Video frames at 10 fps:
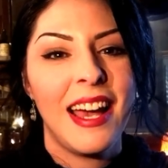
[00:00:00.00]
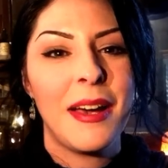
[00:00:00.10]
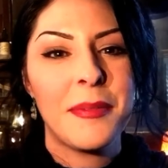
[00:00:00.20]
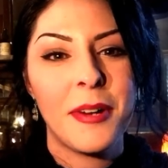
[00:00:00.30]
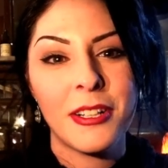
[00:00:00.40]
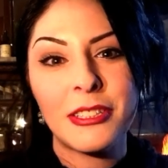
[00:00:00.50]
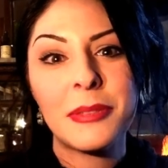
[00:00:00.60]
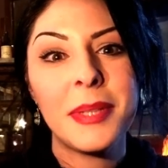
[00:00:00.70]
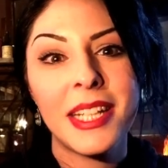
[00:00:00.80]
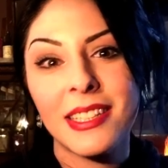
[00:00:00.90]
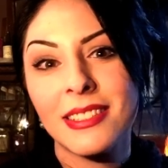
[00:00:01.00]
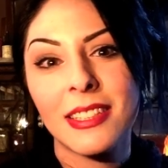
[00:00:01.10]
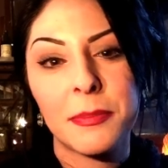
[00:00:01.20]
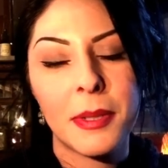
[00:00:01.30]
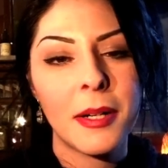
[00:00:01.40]
um, also because
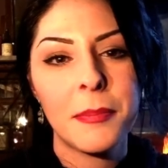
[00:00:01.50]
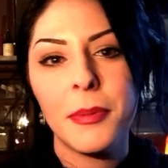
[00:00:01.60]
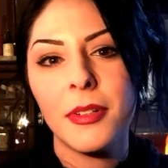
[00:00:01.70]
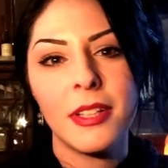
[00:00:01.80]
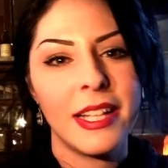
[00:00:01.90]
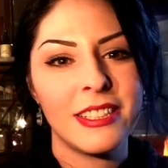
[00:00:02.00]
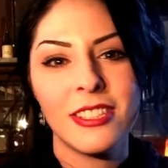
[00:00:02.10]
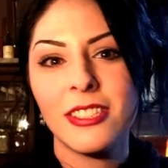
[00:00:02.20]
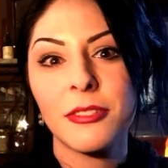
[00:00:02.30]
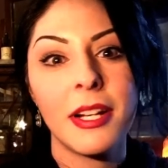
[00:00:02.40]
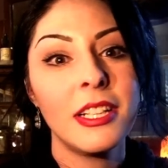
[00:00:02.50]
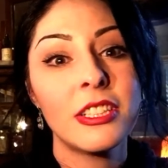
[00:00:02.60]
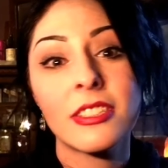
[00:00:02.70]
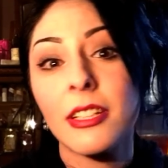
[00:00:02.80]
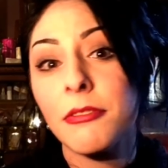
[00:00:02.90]
they're purple, like just surrounding
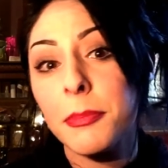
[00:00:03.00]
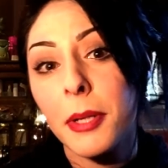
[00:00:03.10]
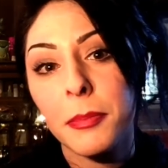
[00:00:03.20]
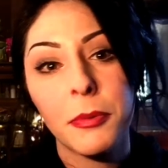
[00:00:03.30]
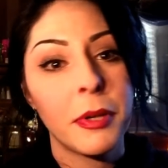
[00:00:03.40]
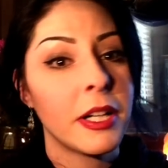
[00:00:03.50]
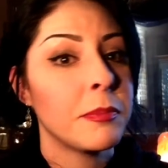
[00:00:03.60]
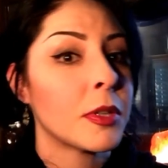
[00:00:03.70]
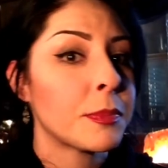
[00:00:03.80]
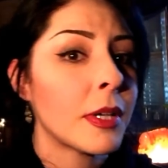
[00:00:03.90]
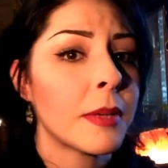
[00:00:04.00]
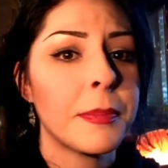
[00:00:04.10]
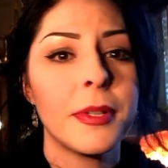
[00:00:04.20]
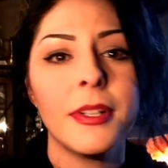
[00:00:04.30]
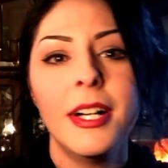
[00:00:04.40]
yourself with purple, wearing more
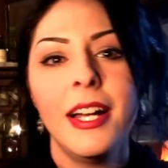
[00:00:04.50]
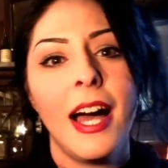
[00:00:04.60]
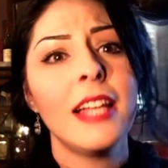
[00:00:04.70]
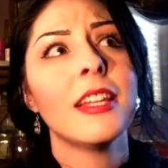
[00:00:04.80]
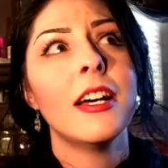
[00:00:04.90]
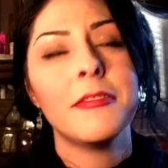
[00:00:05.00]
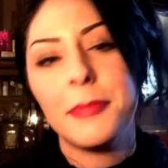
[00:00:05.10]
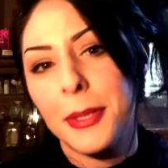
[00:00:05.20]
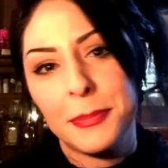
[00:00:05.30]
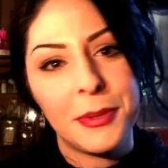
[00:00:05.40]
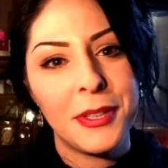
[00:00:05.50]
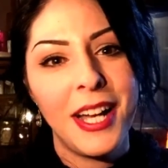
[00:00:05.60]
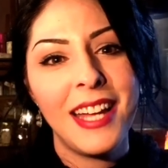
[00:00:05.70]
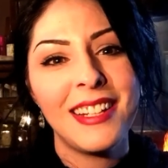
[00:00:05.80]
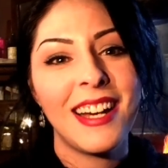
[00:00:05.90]
purple. I love purple.
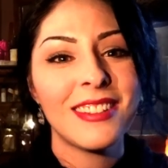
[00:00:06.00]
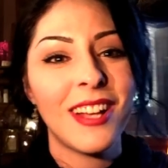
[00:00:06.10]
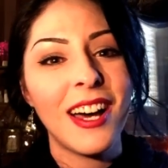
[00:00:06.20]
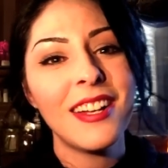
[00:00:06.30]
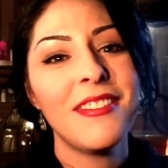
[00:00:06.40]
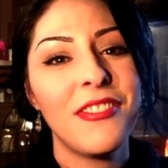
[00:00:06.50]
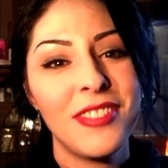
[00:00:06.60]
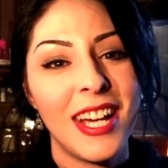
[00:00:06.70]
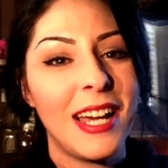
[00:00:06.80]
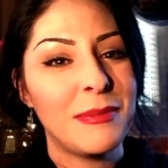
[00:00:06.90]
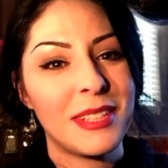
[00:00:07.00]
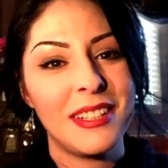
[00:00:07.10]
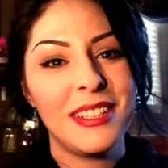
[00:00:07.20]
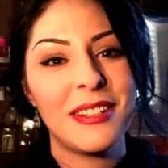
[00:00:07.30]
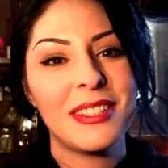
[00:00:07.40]
And a lot of times
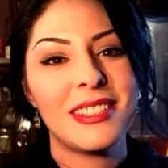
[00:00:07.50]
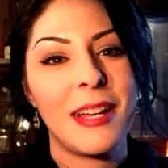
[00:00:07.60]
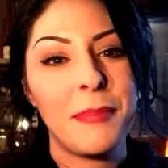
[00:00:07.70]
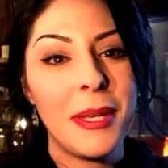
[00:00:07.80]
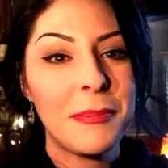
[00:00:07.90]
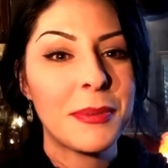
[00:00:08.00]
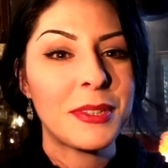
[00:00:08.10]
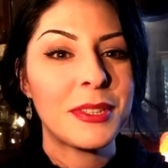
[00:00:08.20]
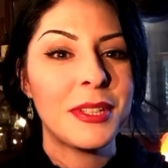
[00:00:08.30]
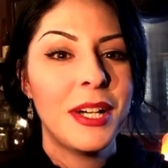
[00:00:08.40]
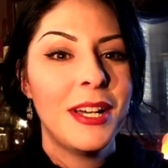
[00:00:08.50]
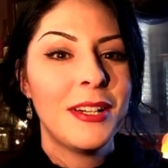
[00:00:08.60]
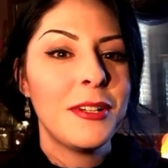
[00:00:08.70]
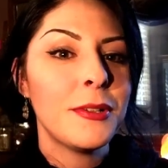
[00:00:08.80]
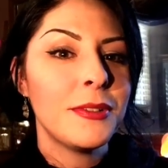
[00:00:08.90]
I notice that people
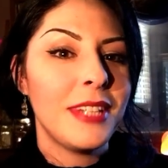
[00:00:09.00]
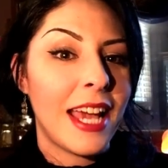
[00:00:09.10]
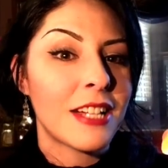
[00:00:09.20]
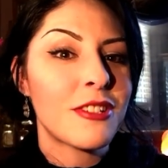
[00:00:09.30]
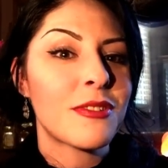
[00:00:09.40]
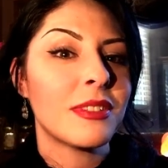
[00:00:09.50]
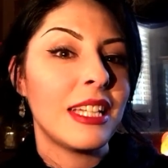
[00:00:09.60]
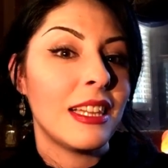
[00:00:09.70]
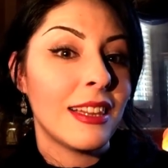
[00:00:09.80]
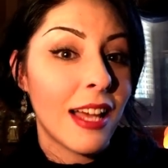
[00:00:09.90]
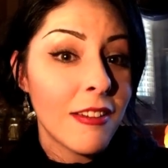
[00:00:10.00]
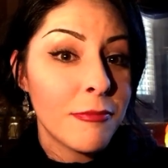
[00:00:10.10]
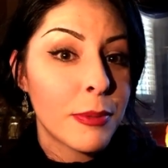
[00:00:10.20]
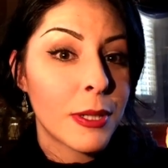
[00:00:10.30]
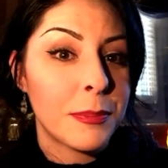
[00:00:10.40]
who naturally
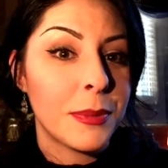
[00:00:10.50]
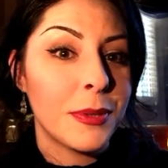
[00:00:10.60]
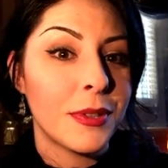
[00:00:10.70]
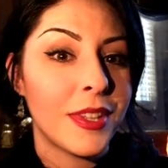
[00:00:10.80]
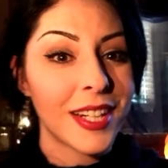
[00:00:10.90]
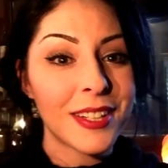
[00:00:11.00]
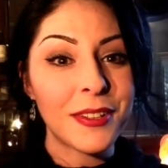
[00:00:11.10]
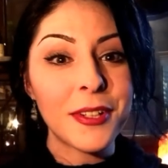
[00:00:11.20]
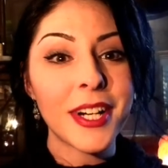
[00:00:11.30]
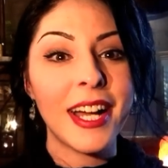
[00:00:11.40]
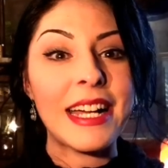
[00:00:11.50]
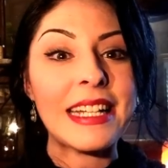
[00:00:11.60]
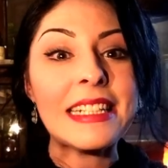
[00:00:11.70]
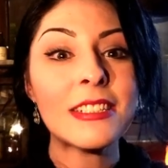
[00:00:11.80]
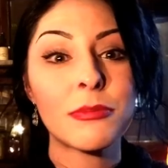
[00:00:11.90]
love purple, their aura
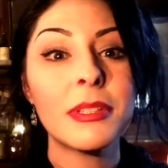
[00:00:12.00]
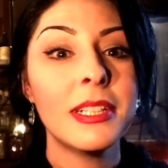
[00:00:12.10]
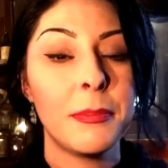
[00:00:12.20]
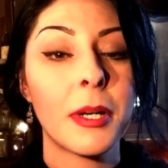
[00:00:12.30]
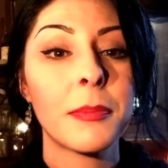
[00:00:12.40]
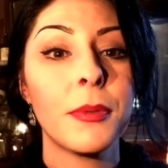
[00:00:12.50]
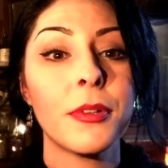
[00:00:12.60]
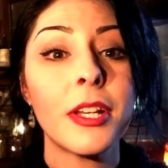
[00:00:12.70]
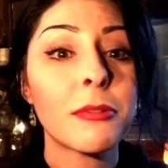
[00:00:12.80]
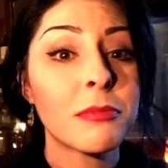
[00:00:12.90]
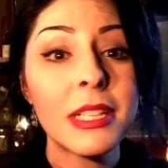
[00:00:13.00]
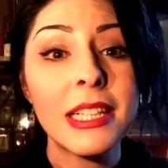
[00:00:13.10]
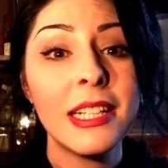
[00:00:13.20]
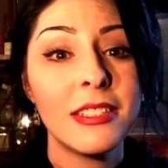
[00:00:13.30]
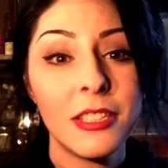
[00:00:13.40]
is really purple. They're
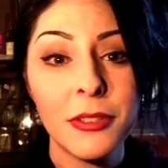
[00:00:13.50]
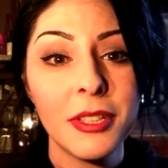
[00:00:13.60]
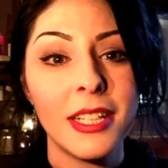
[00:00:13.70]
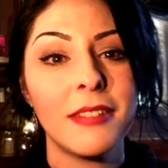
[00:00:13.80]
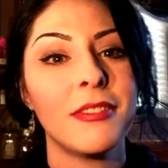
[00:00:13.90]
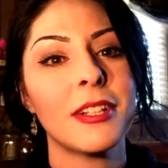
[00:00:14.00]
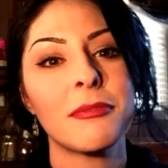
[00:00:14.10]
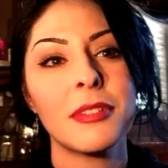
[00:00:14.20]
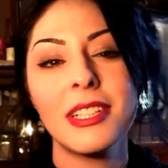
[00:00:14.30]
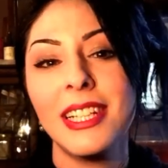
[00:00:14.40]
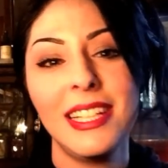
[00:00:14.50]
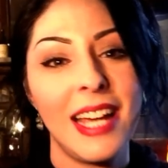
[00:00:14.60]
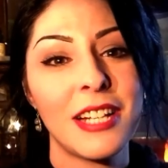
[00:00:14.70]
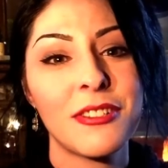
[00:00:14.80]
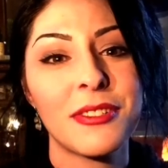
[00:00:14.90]
really intuitive. They're really
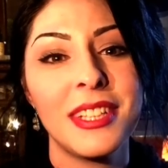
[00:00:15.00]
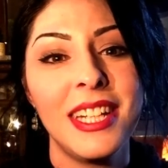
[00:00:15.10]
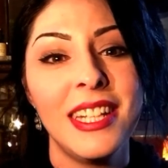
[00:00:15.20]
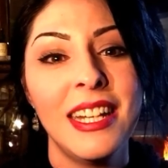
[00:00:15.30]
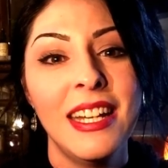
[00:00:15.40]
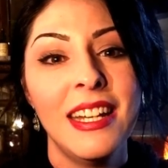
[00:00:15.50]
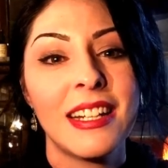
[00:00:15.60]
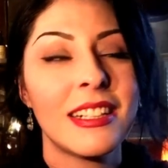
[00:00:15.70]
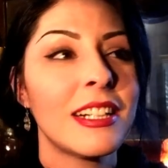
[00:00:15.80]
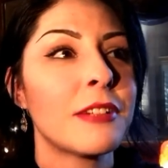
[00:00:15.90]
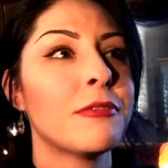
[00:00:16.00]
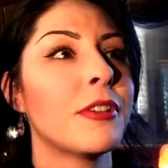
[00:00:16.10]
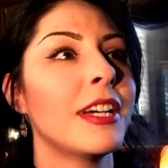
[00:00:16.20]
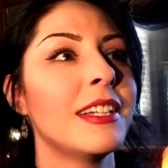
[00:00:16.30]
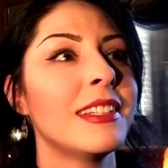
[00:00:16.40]
naturally
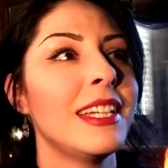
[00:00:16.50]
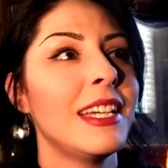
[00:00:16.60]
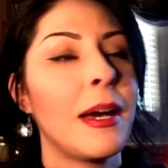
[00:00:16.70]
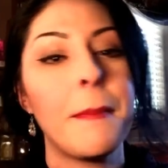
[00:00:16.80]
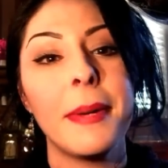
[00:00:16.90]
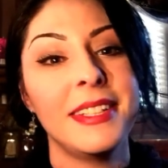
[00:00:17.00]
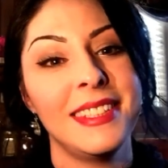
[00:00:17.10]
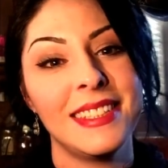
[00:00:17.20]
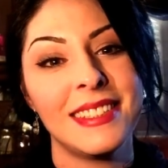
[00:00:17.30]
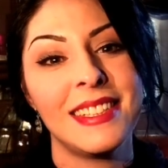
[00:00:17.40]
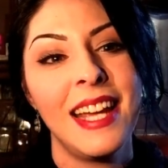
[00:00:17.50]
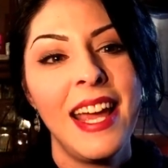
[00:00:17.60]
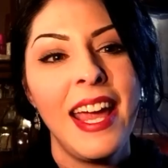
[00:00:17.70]
clairvoyantly abundant.